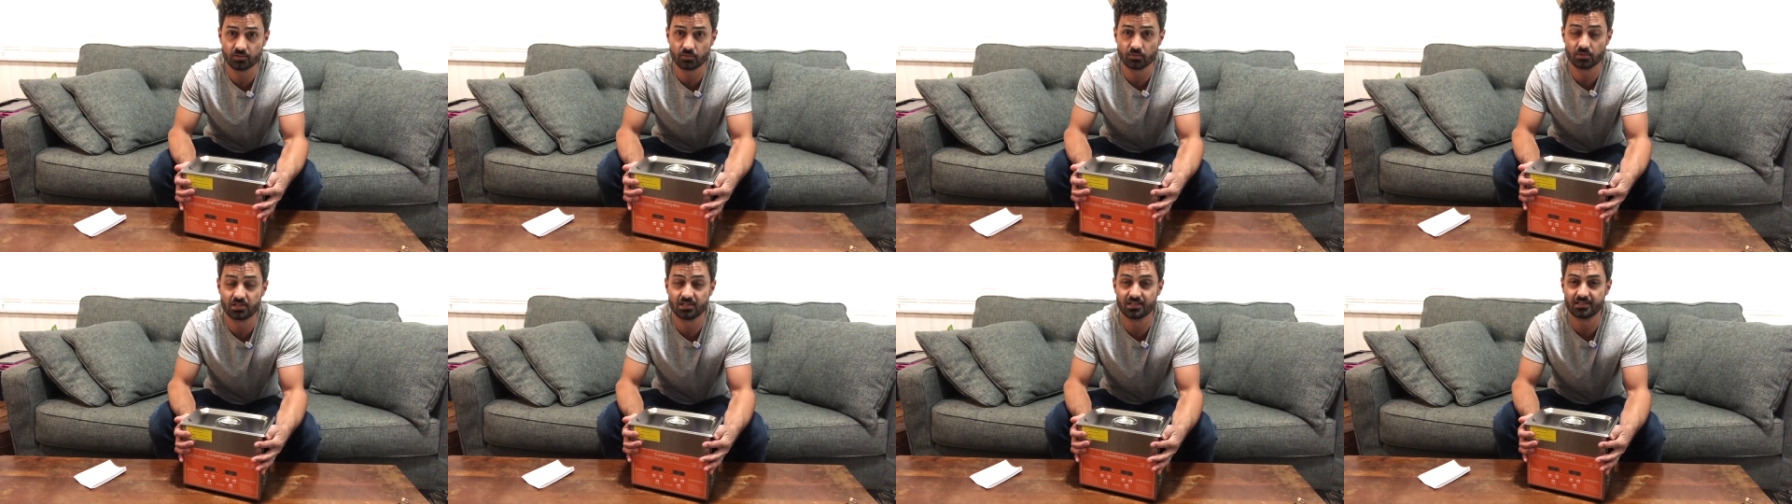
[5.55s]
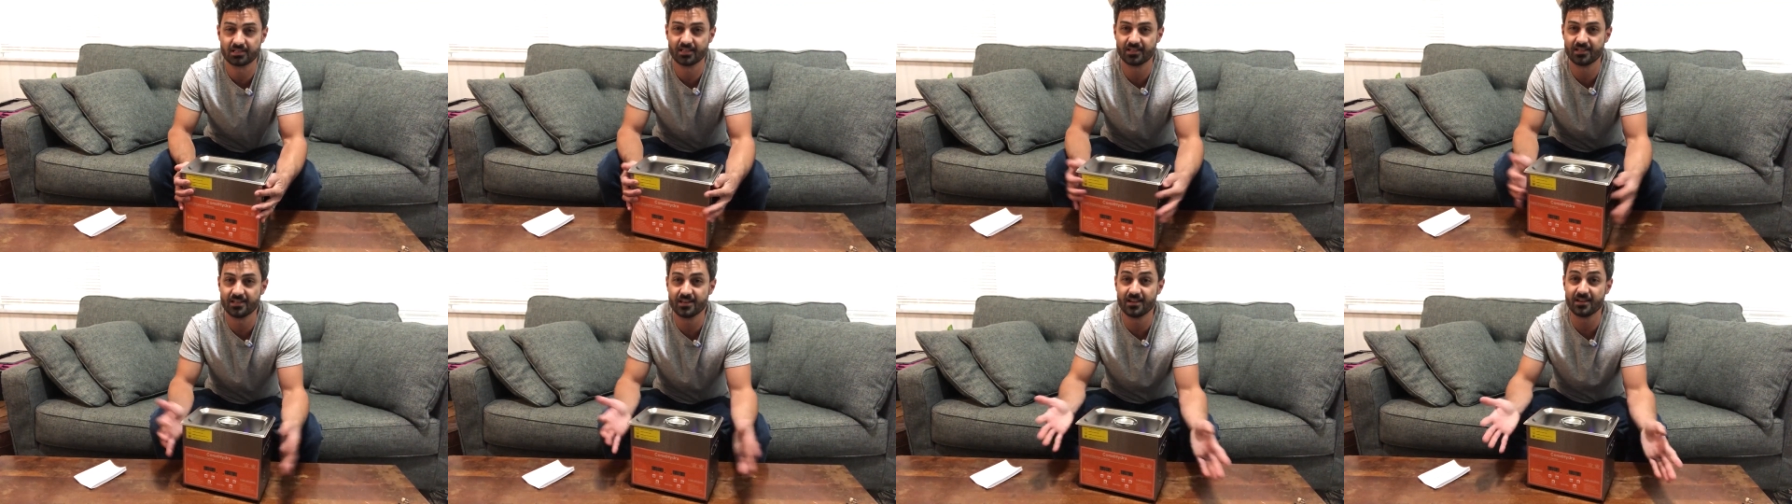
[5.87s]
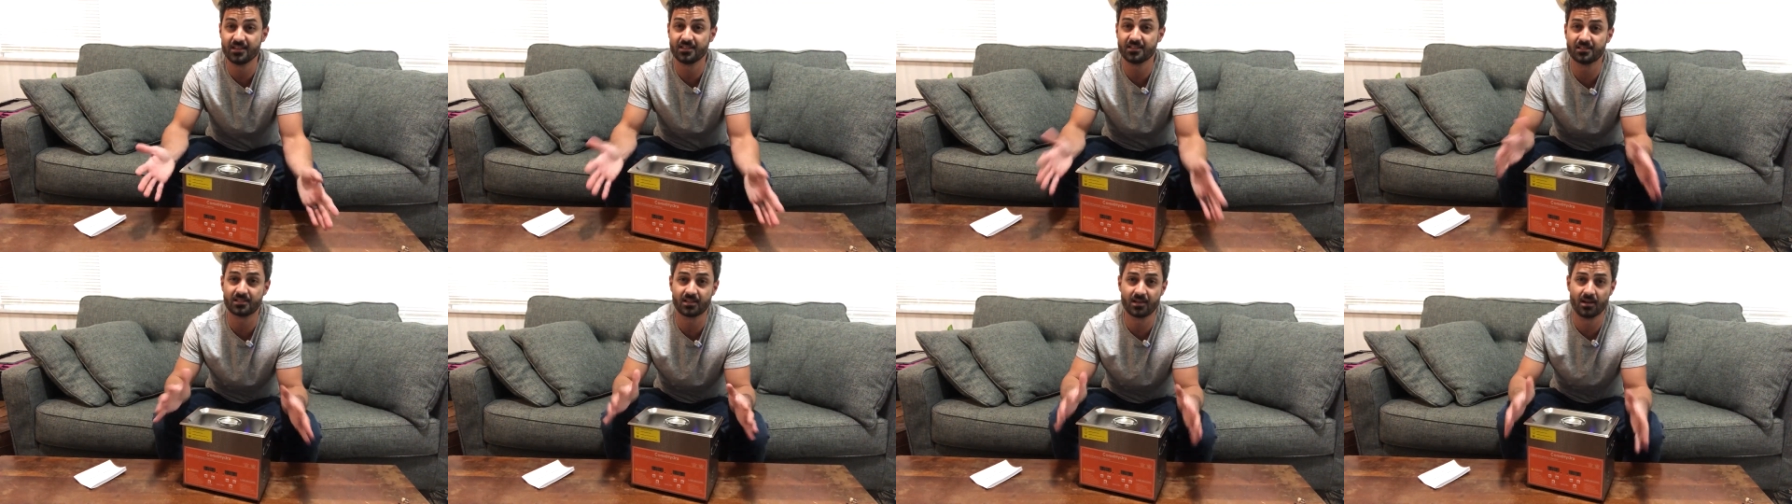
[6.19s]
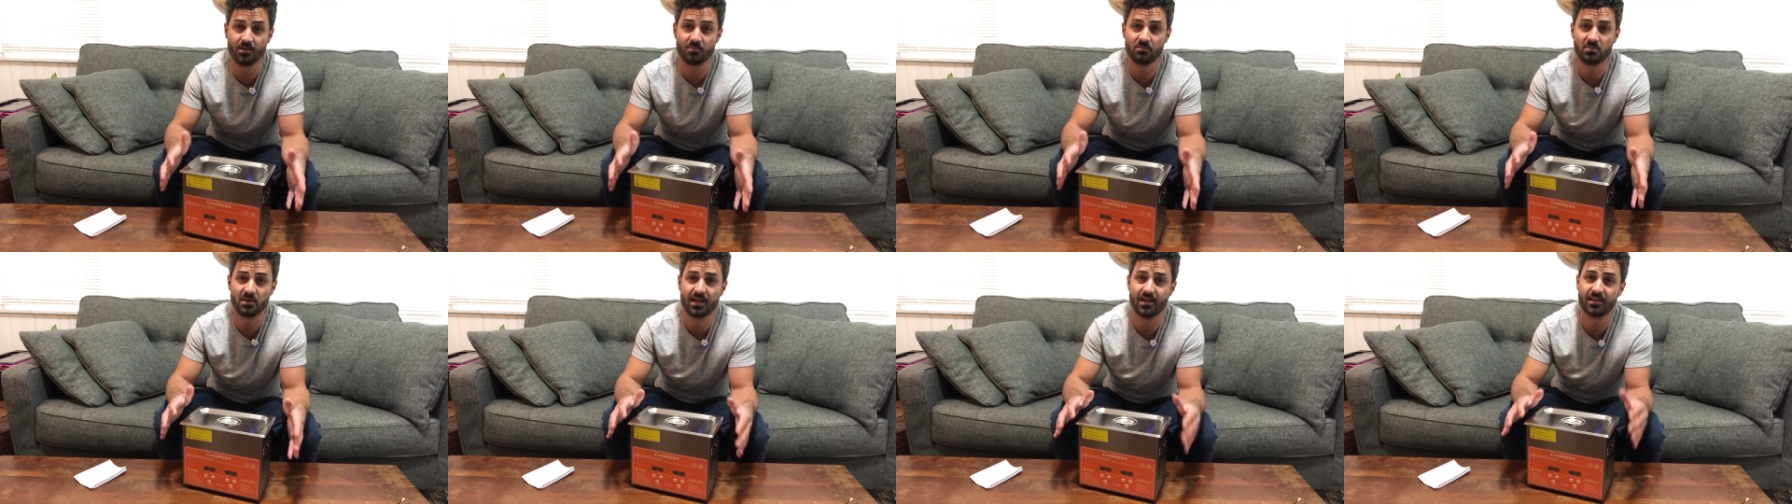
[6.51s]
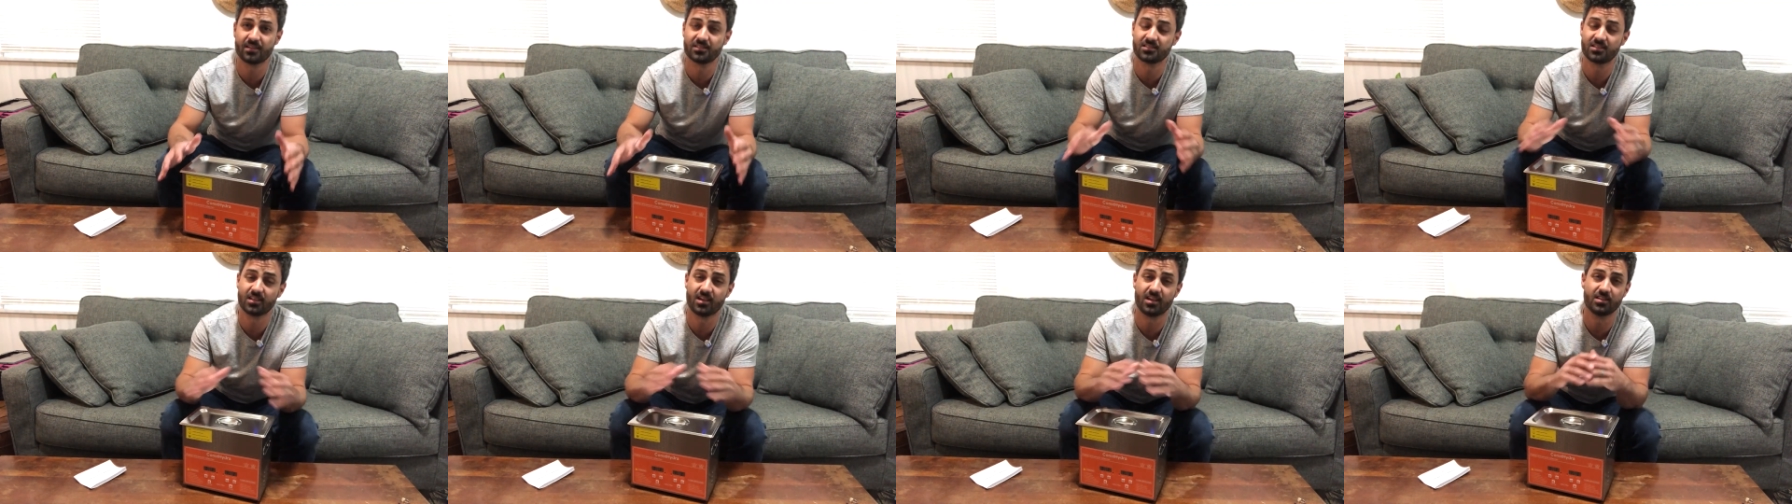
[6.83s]
which is a nice
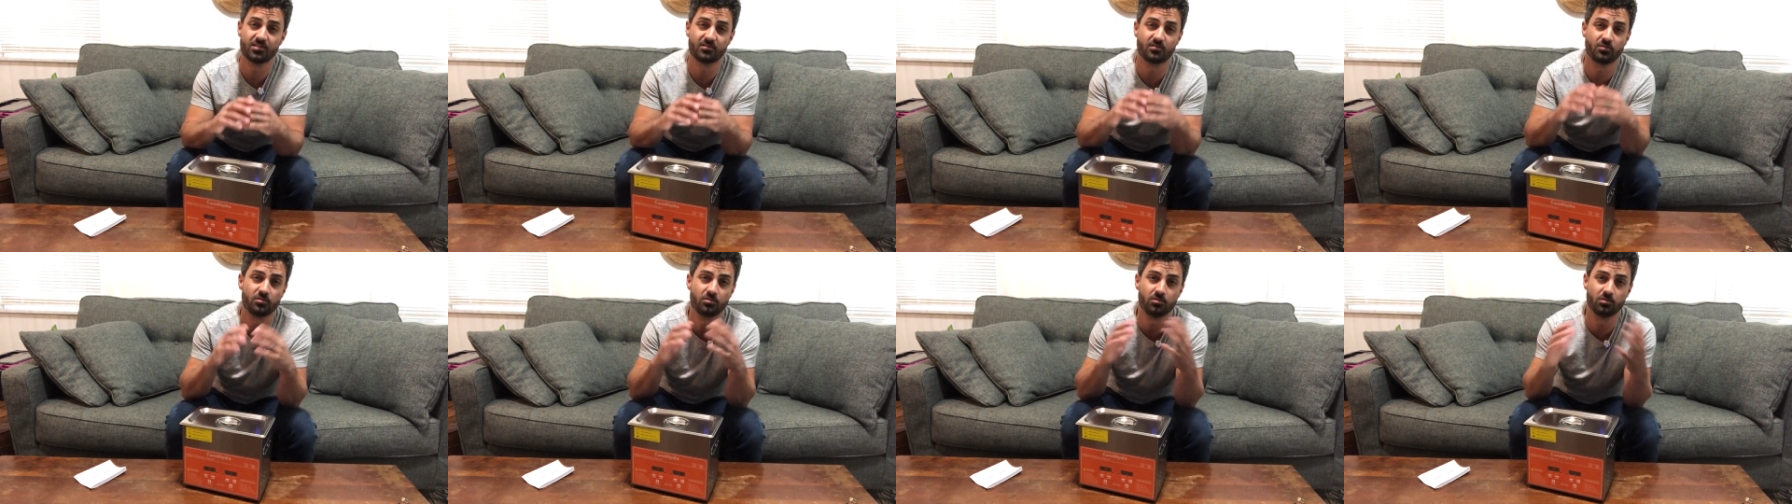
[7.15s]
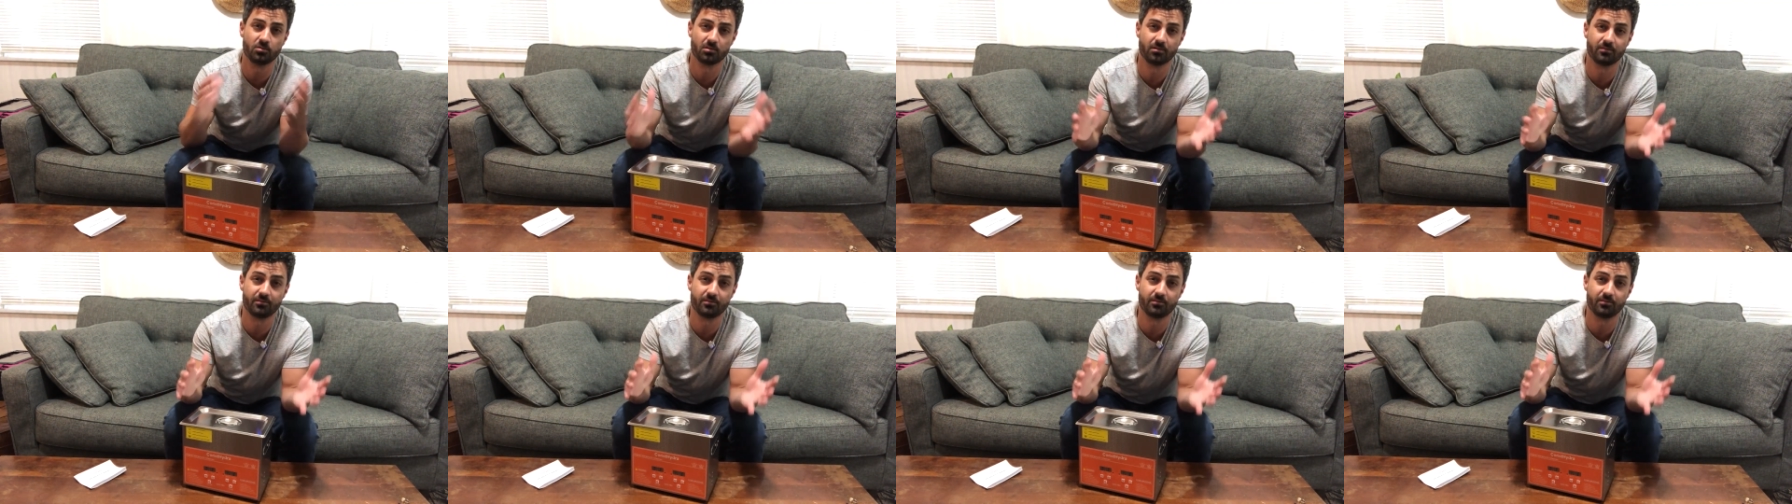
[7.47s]
compact size for doing